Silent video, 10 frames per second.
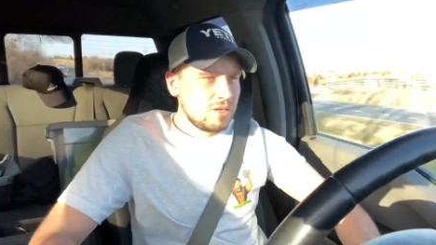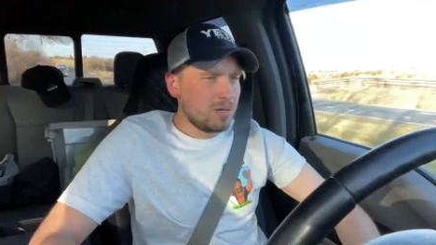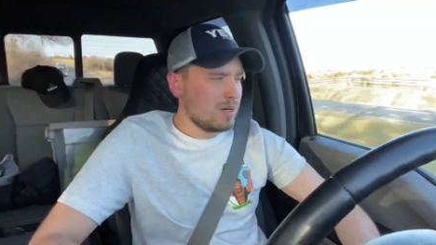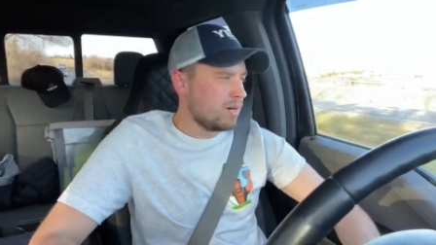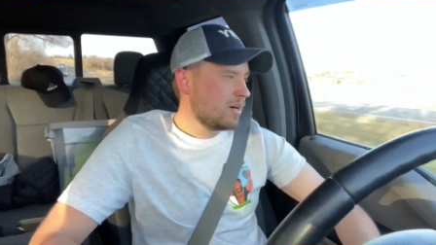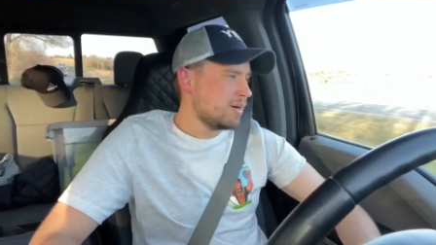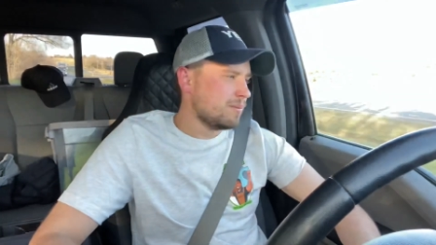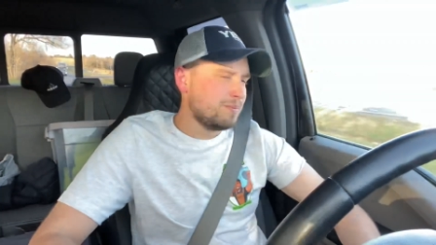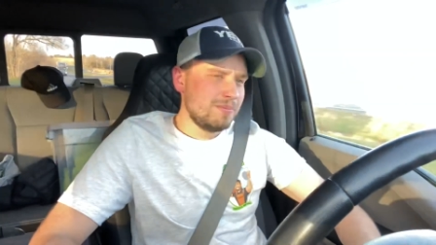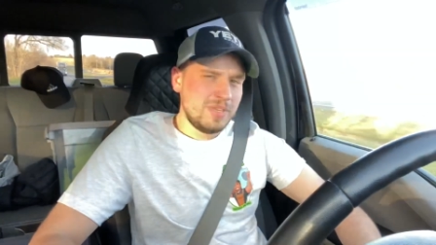Uh,
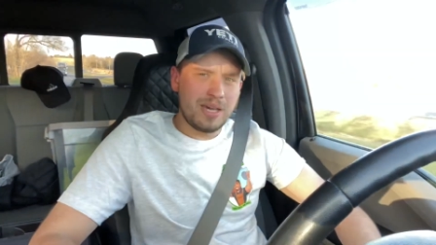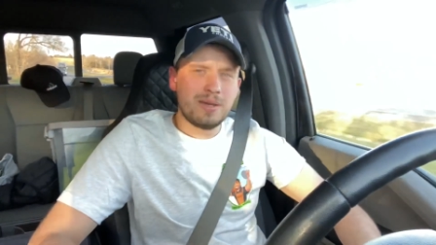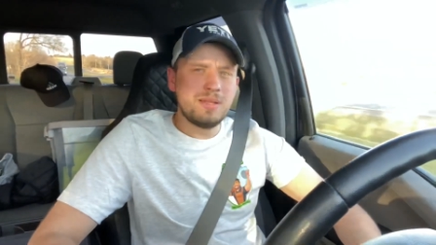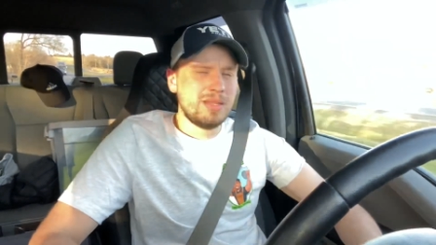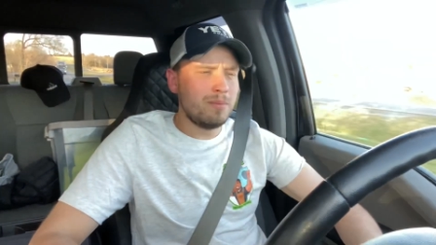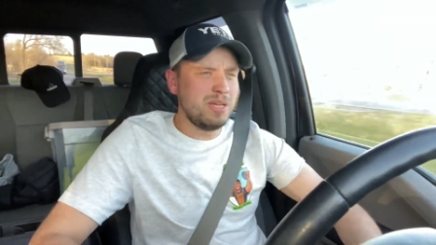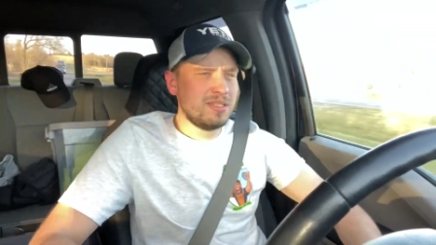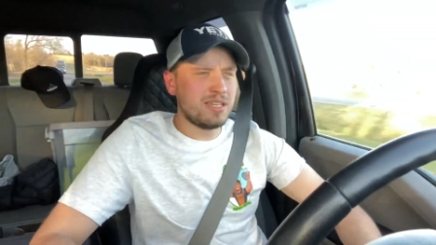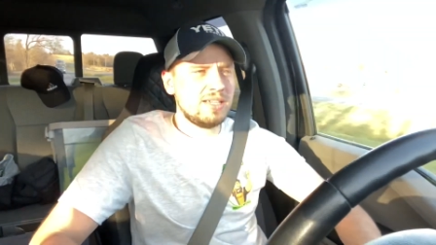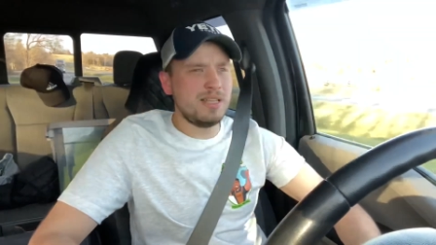yeah, that being
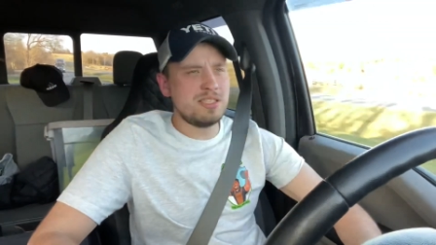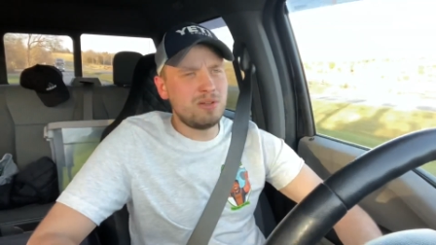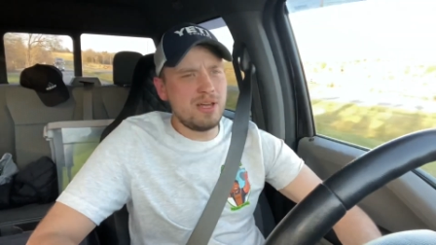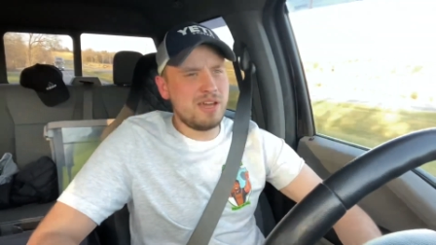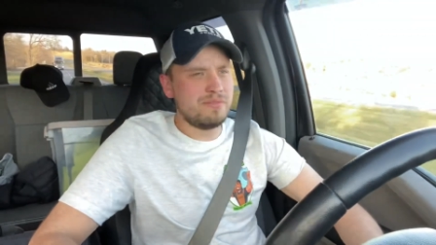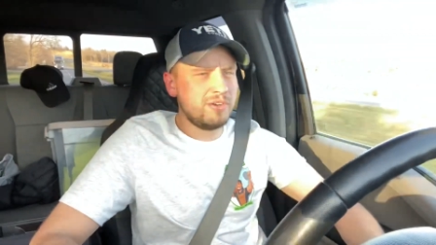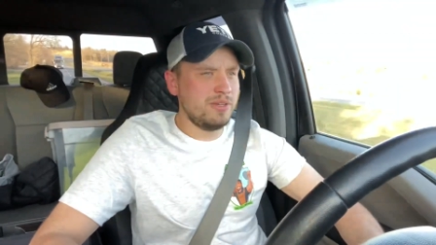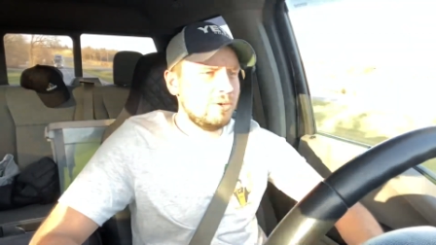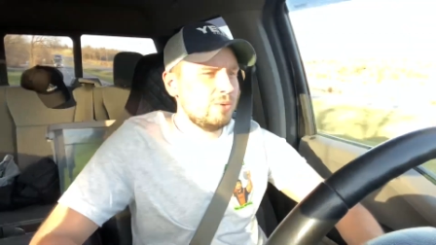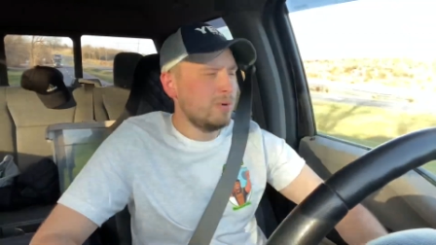said, that's all I have for
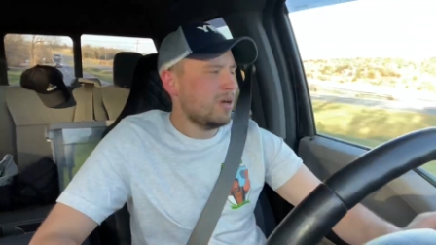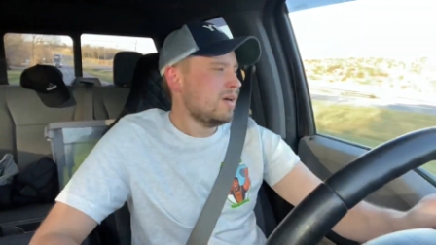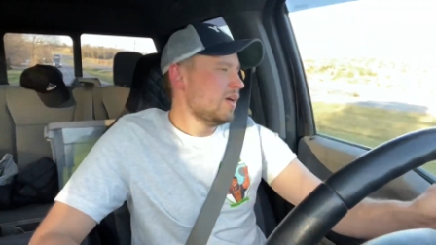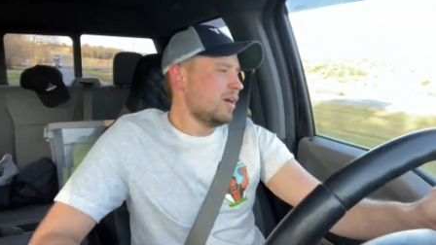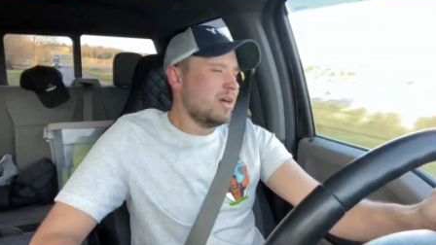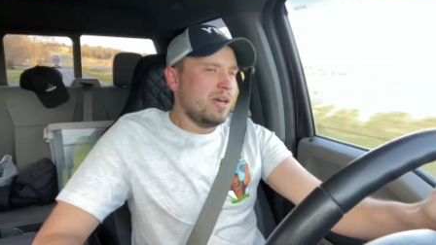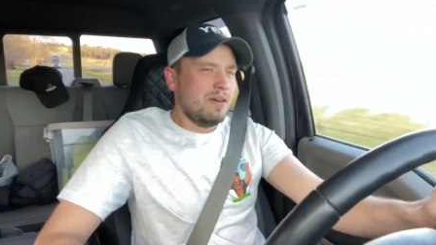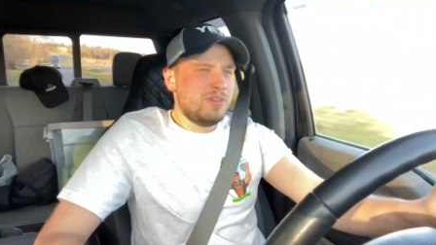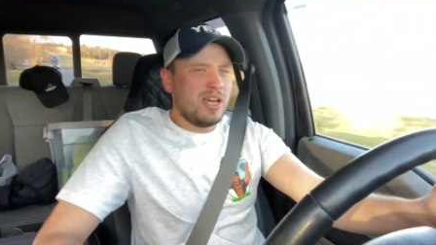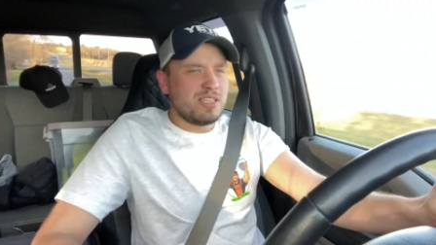you.
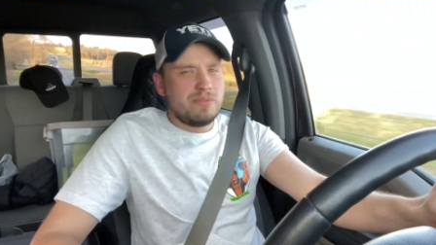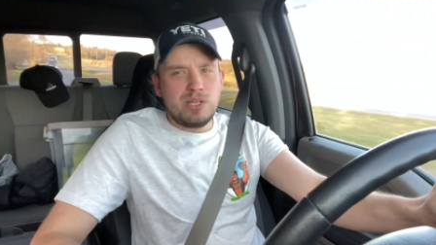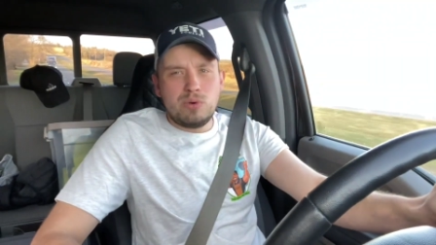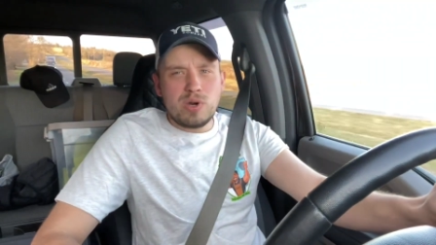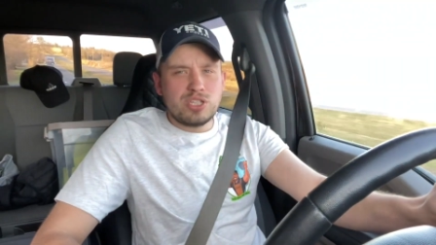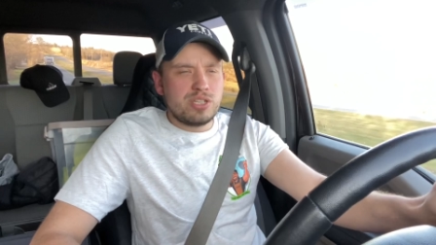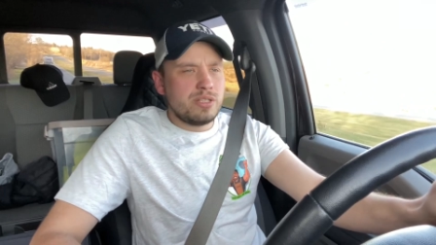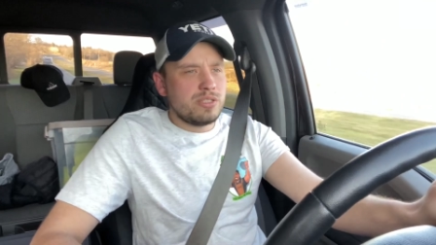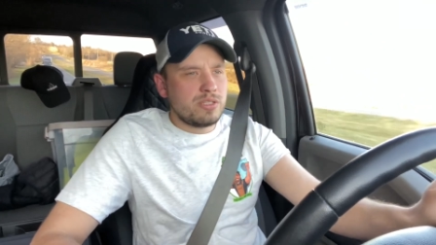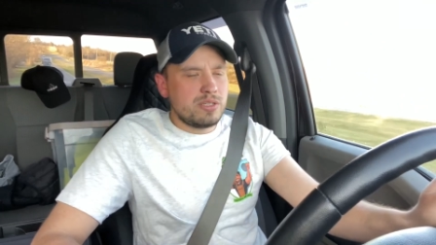If you guys have any
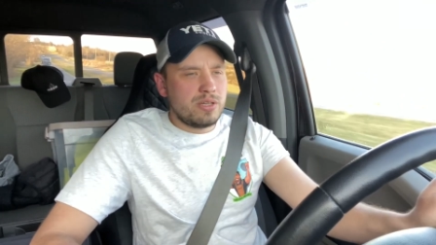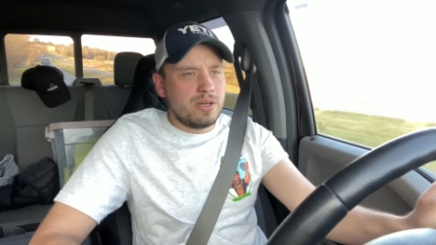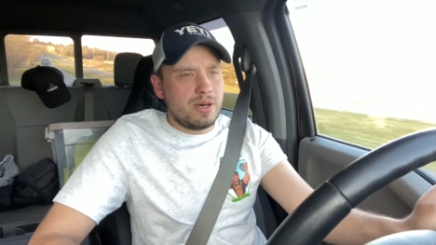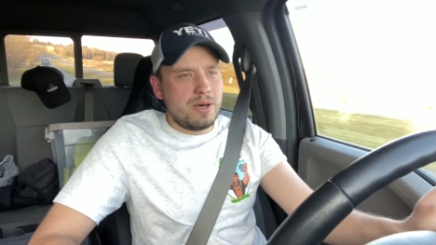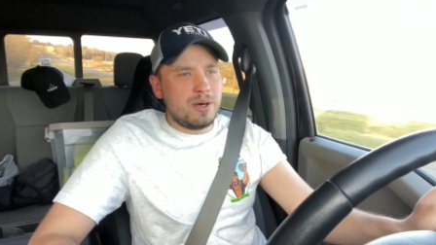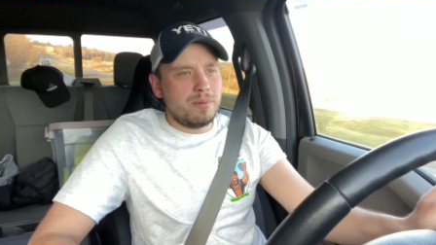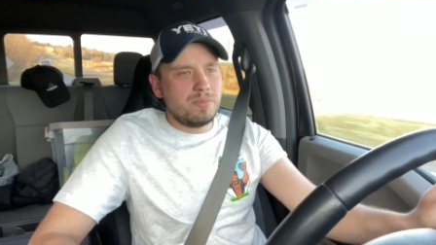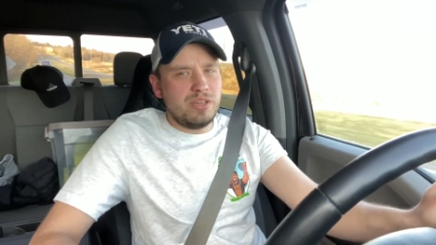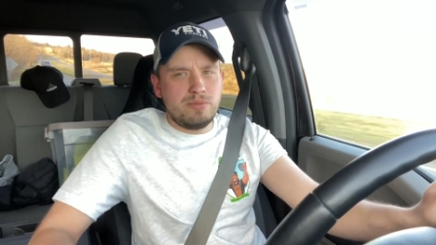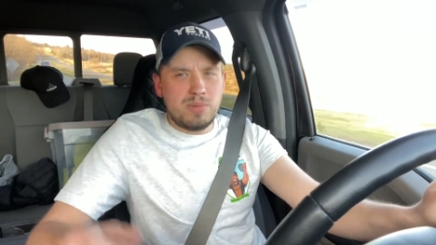questions, uh,
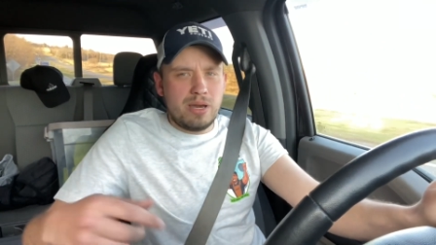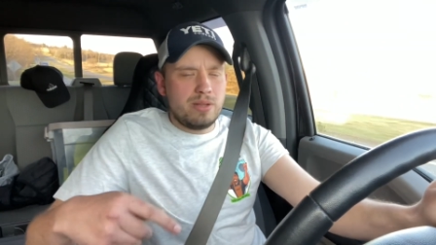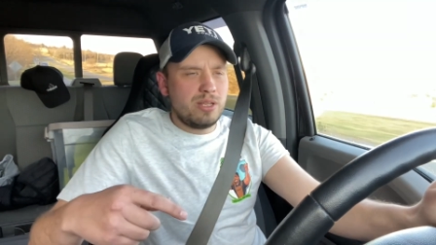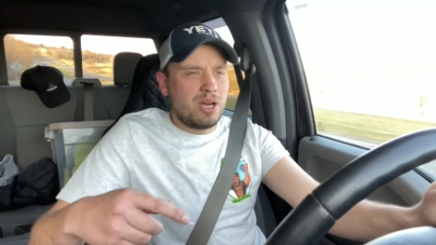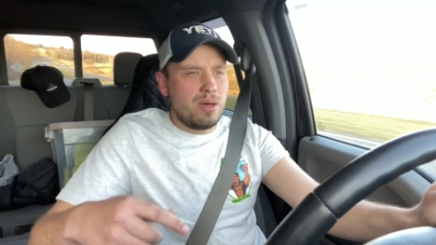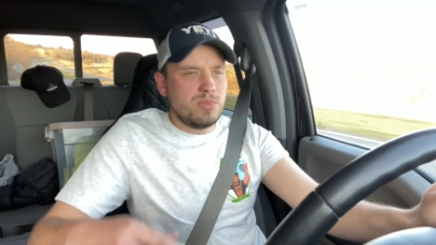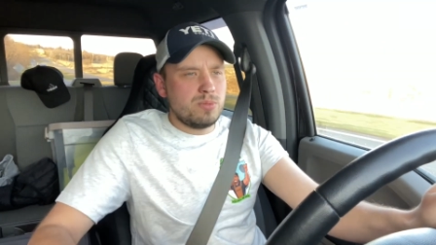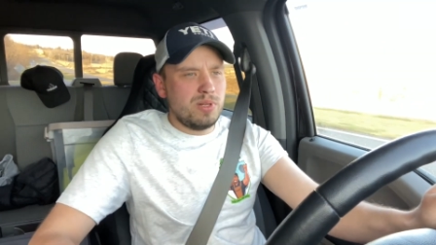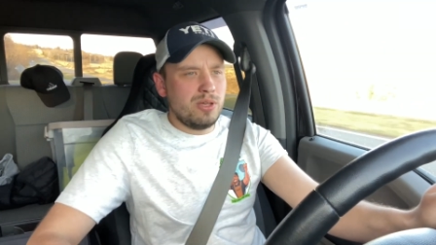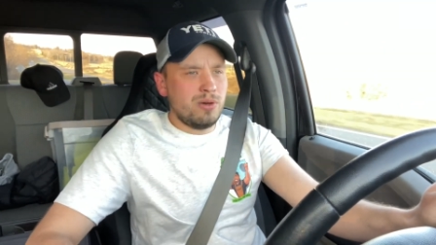leave them down in the comments
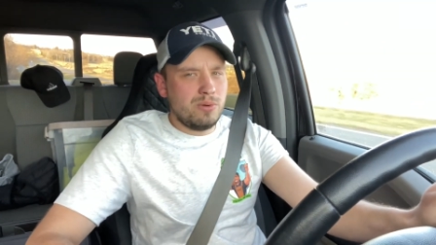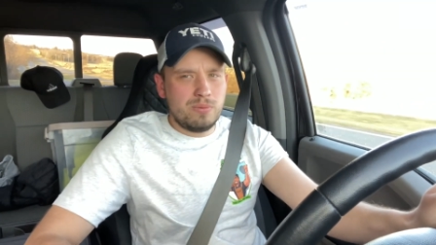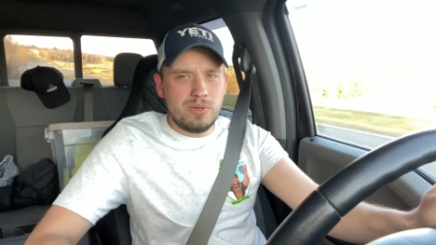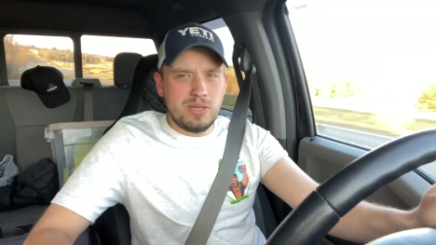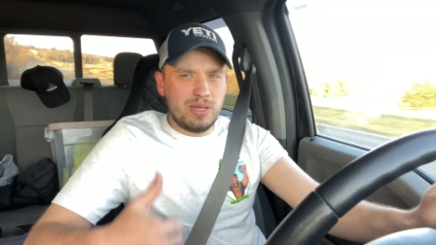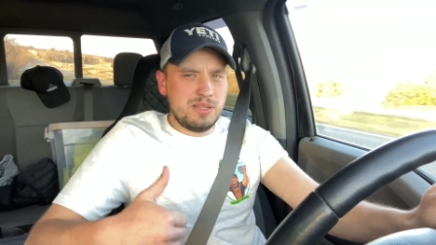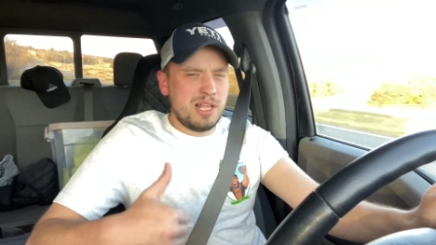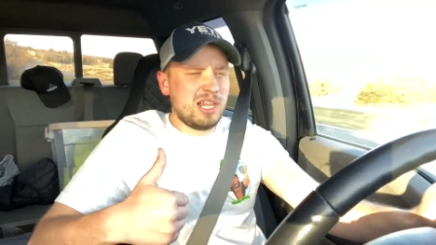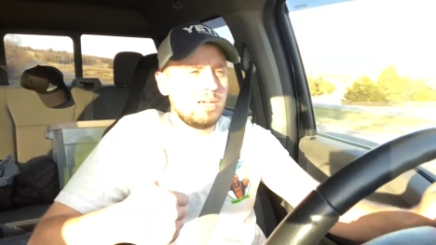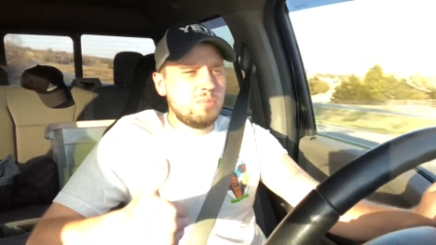below. Hit
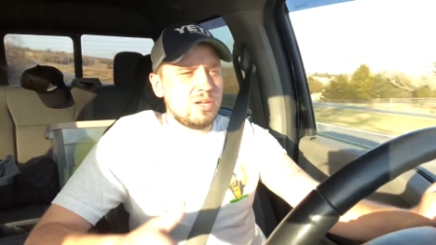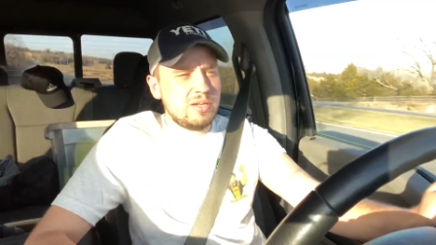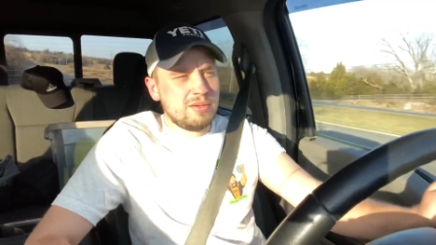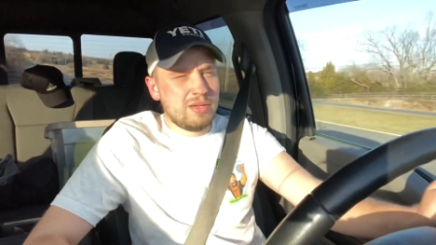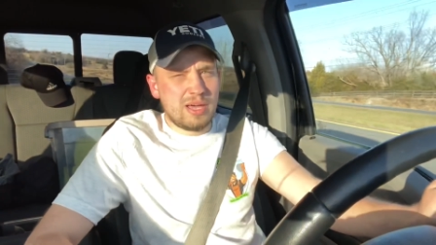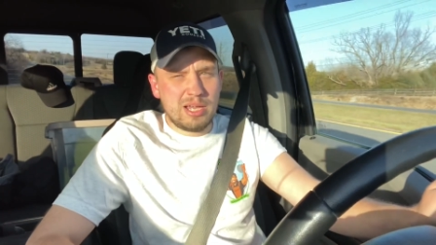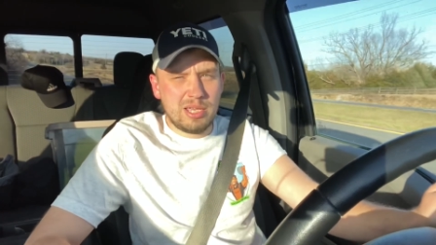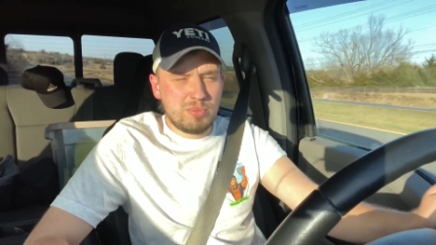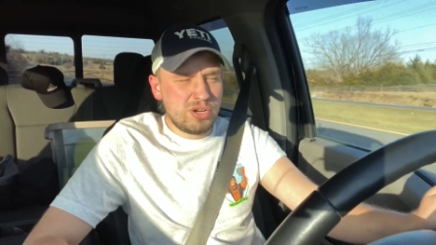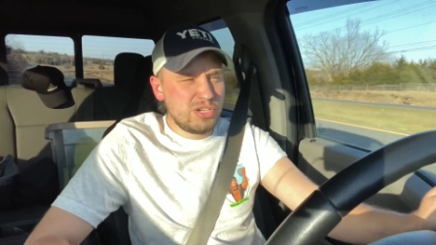that like button.
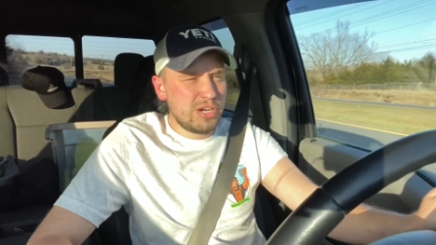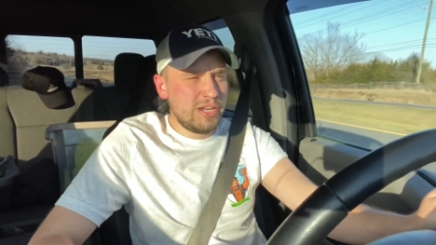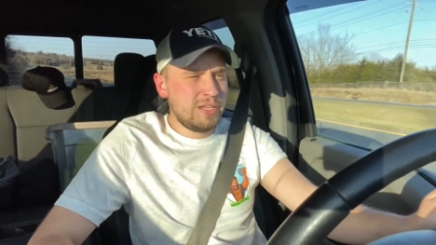Highly appreciate it.